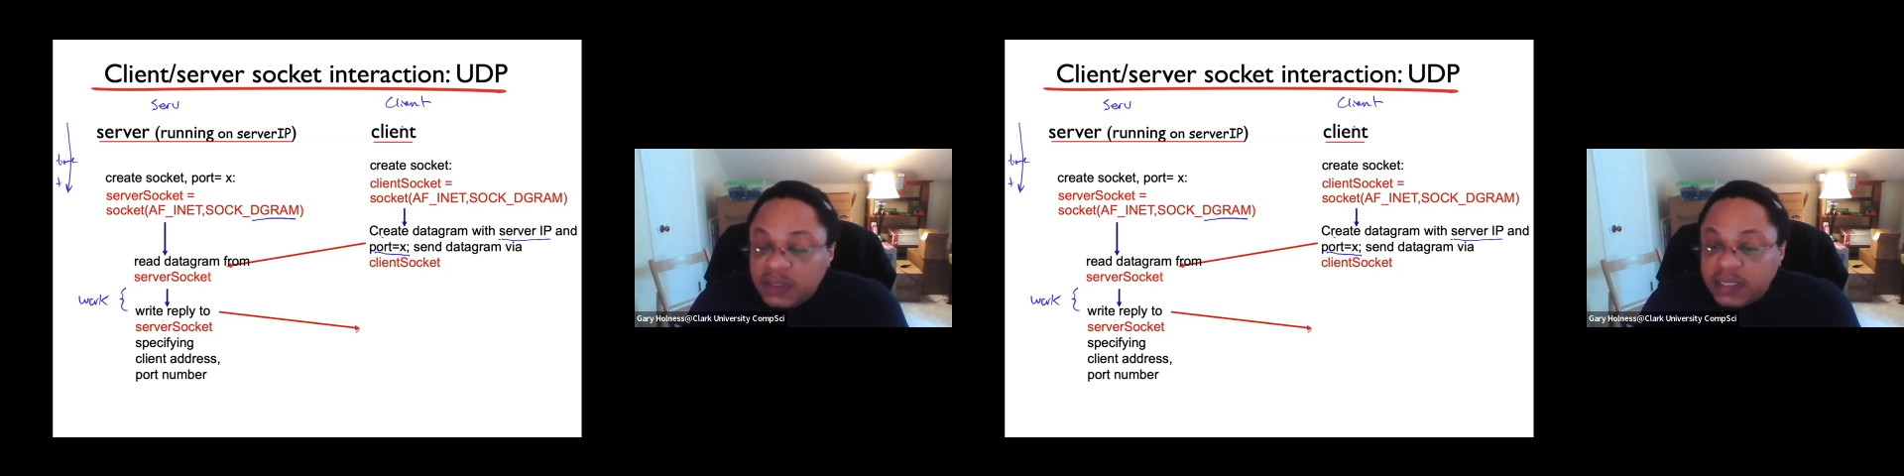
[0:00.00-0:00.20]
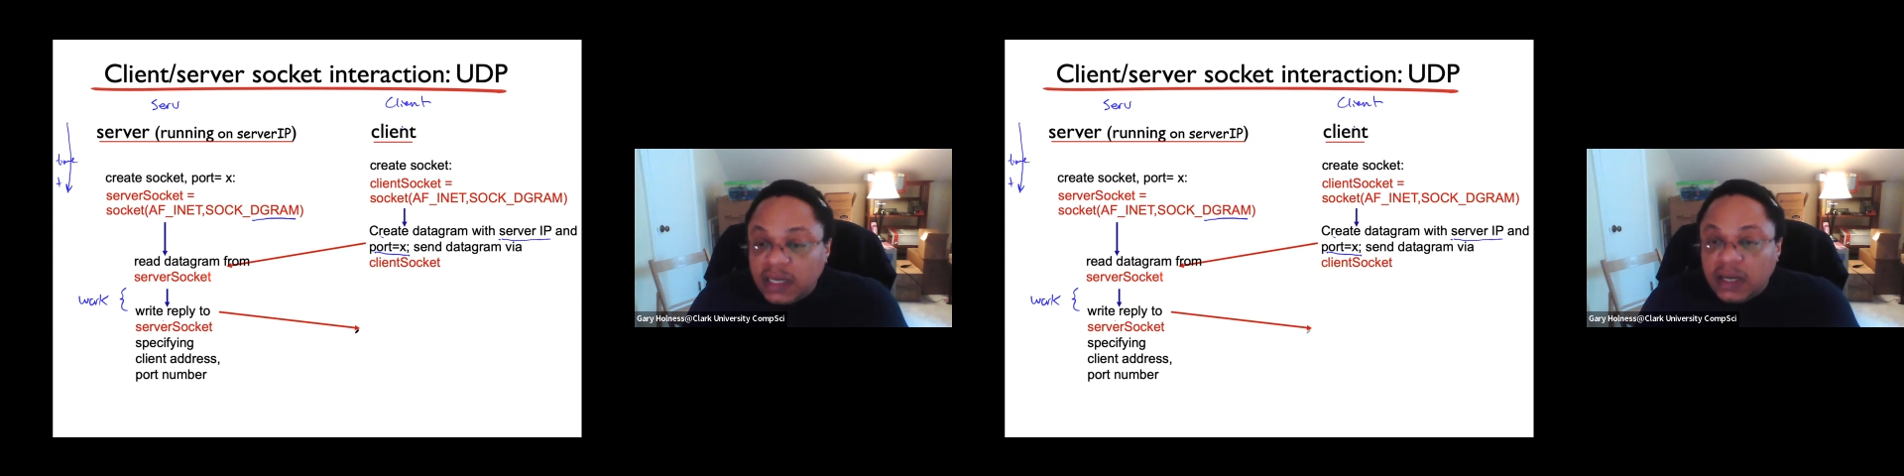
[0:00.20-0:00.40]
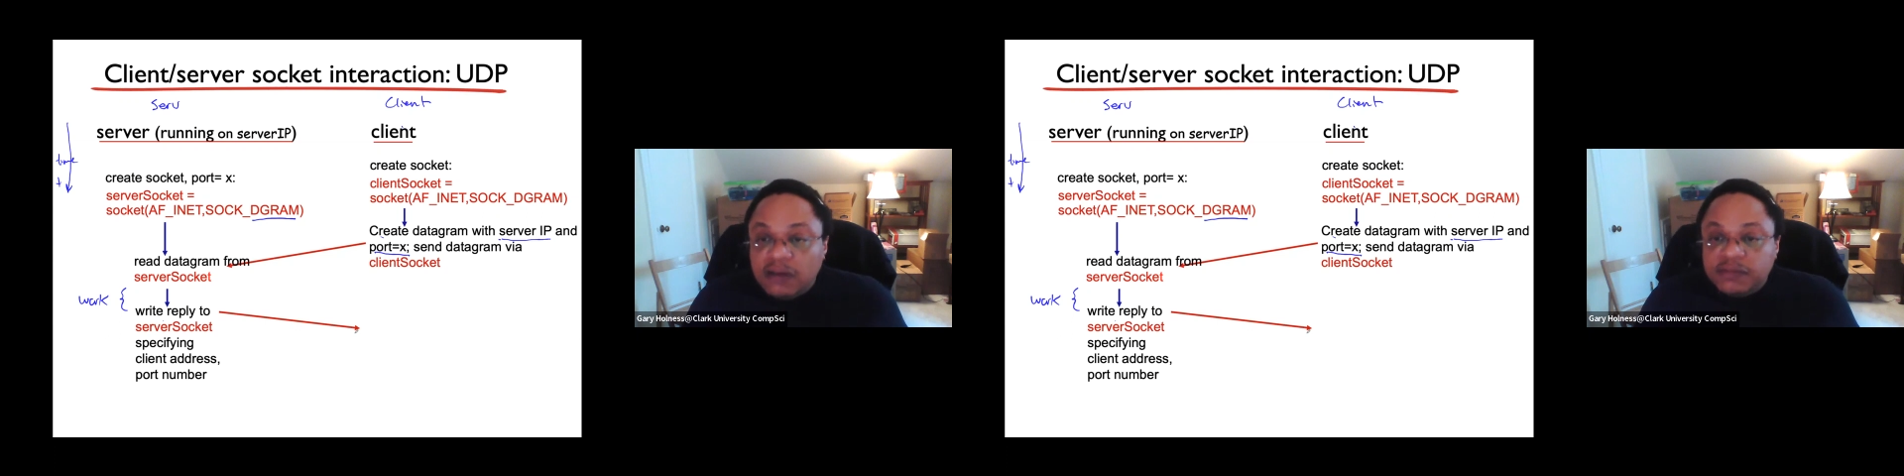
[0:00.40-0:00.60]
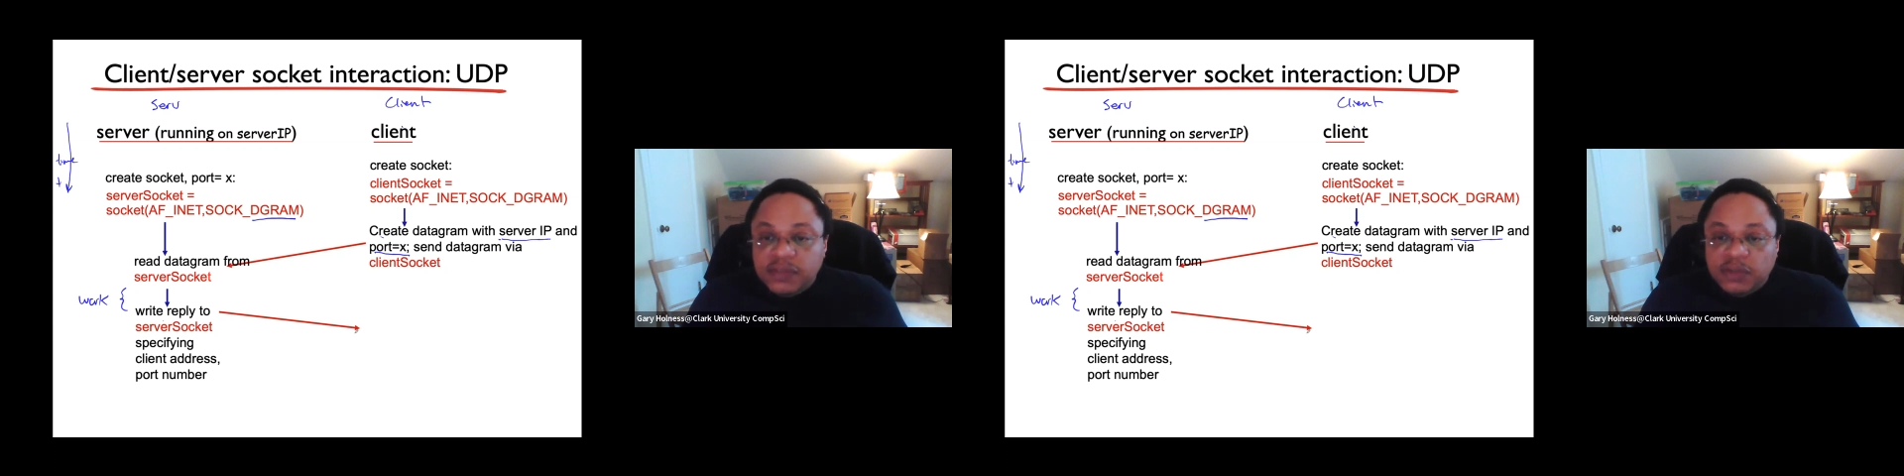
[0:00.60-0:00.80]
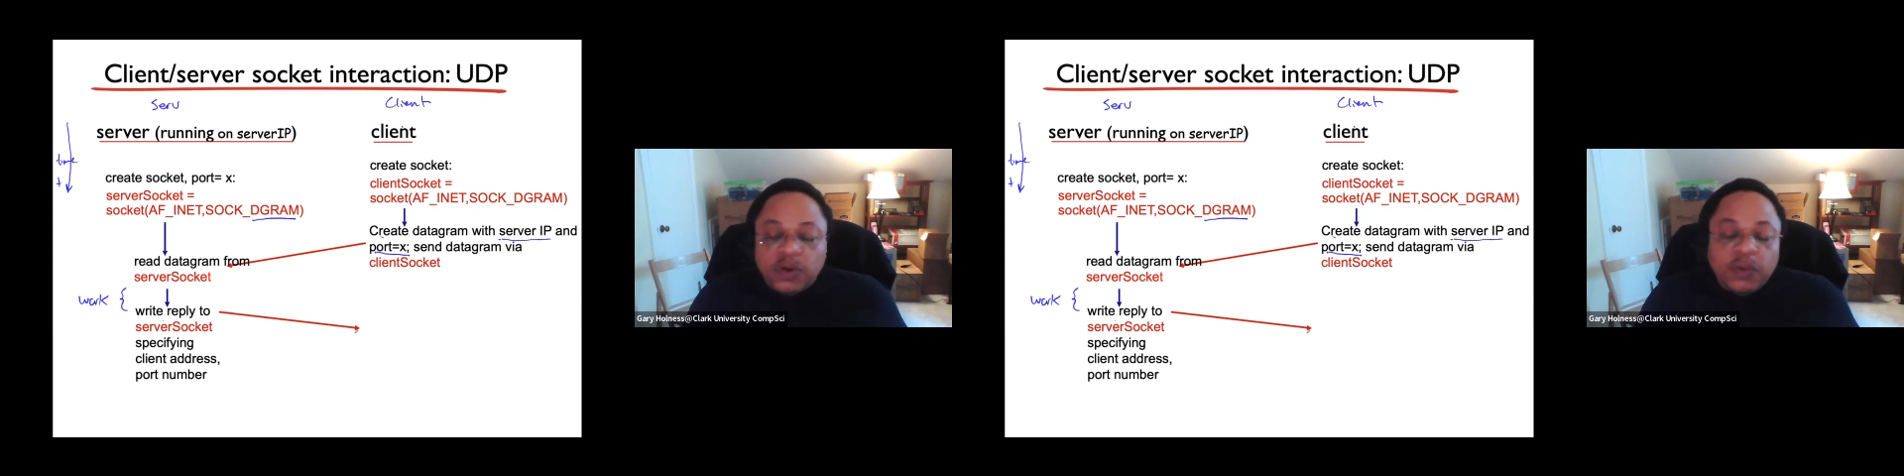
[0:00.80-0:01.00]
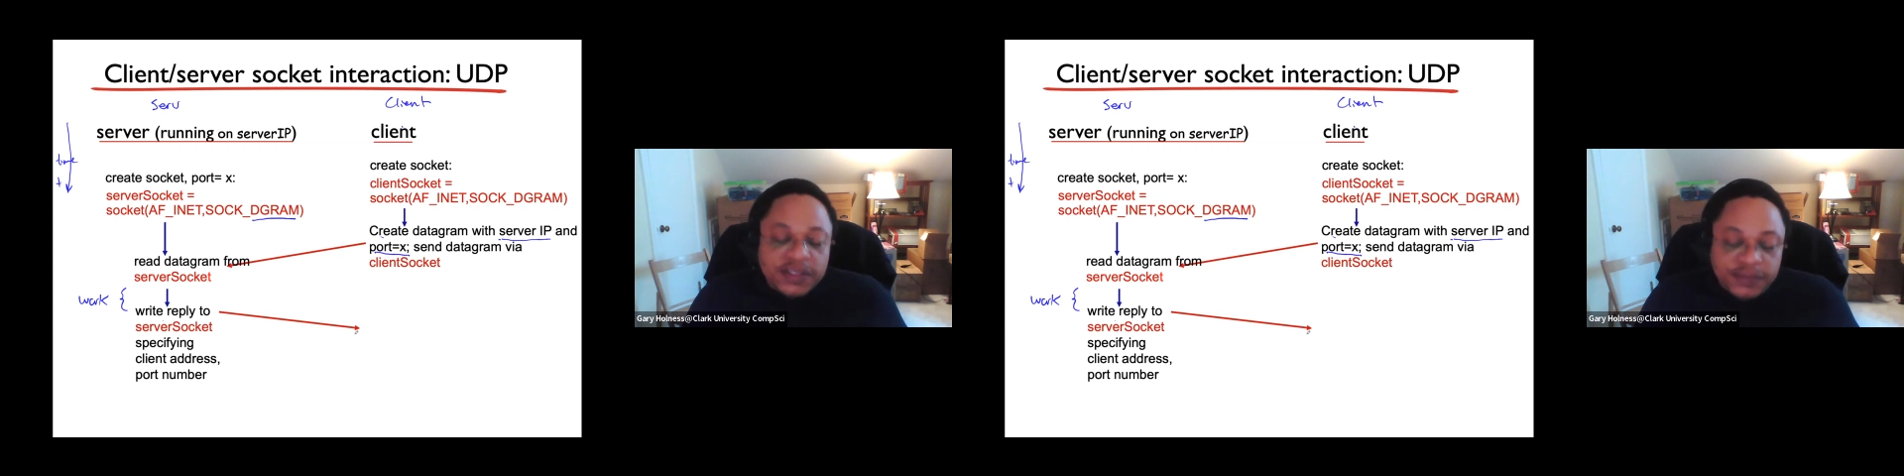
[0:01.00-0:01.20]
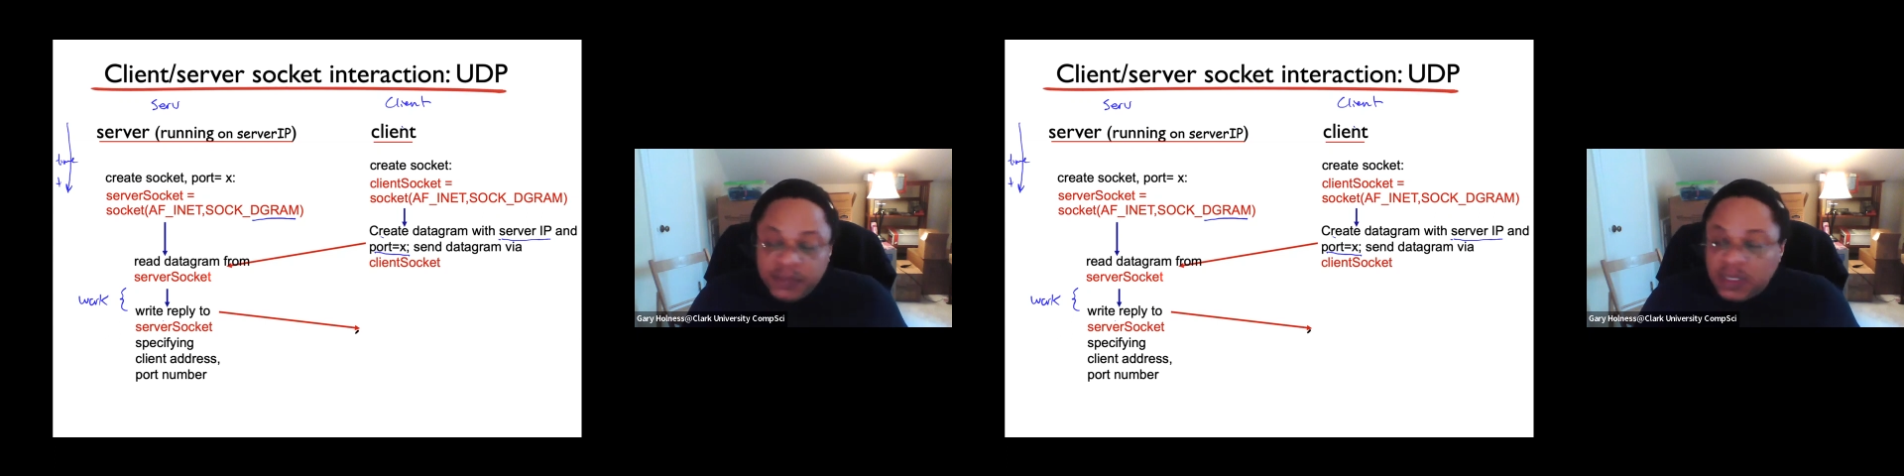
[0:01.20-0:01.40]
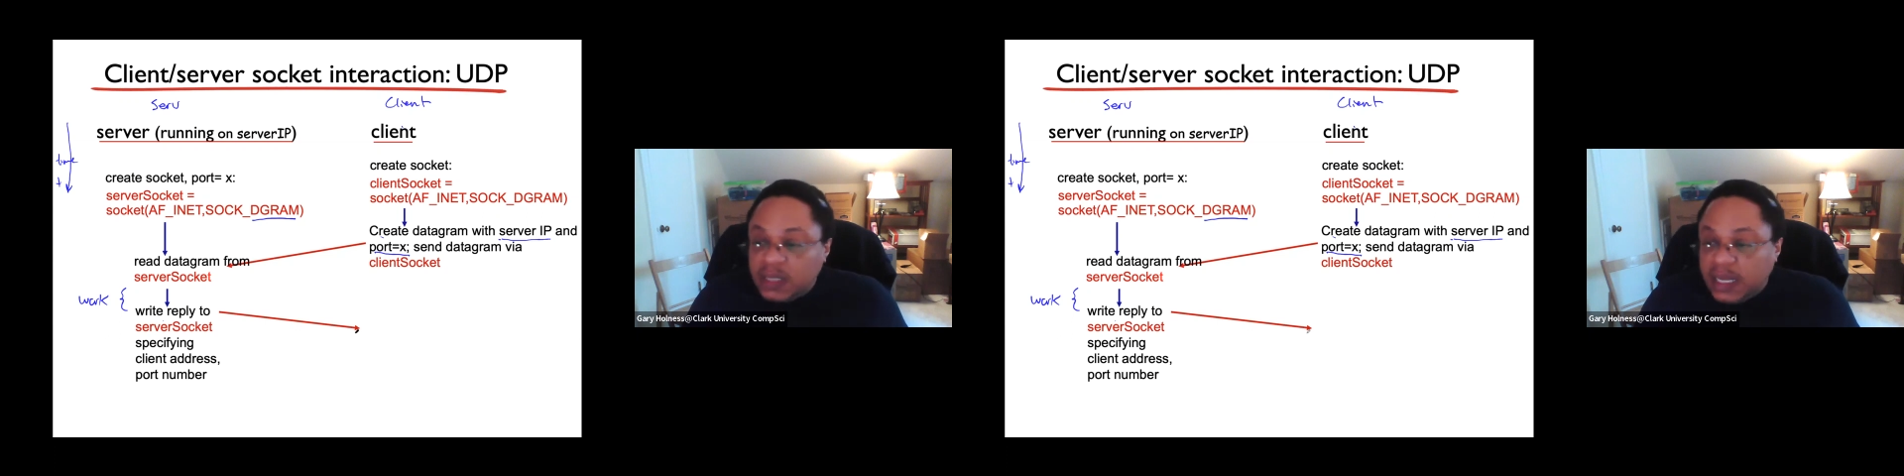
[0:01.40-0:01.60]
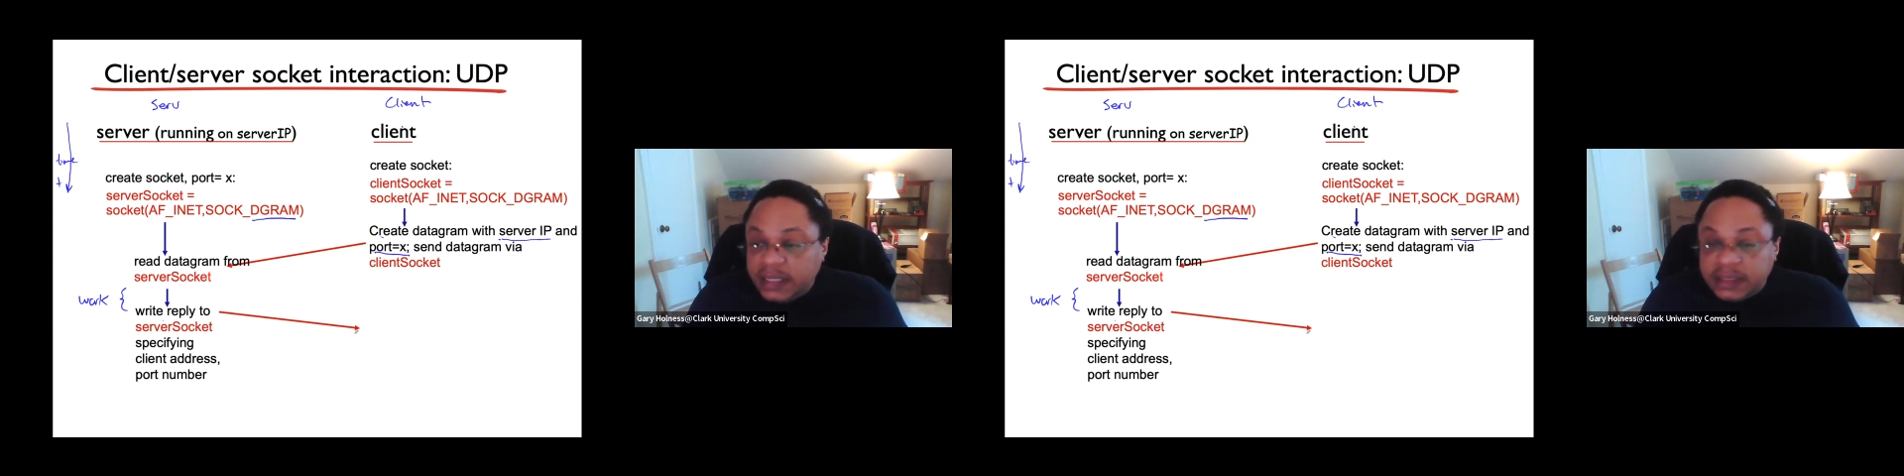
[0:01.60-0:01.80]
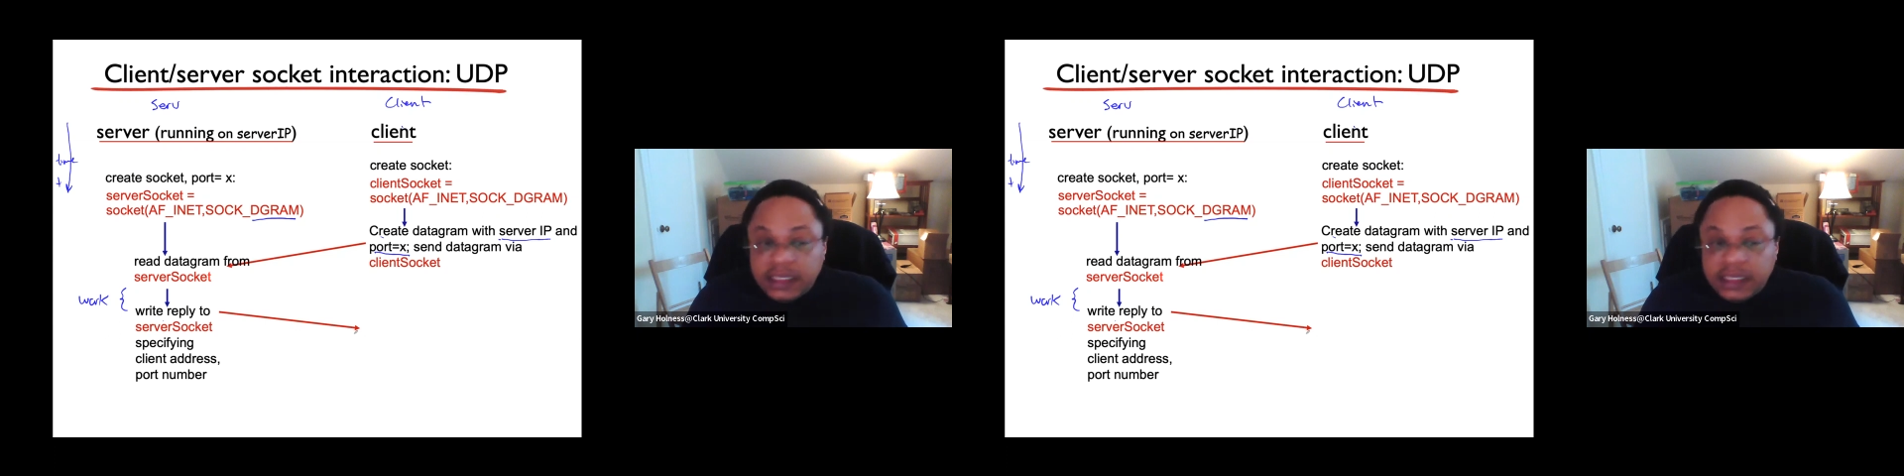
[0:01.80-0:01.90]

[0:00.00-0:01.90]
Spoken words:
that it got, the request from the client.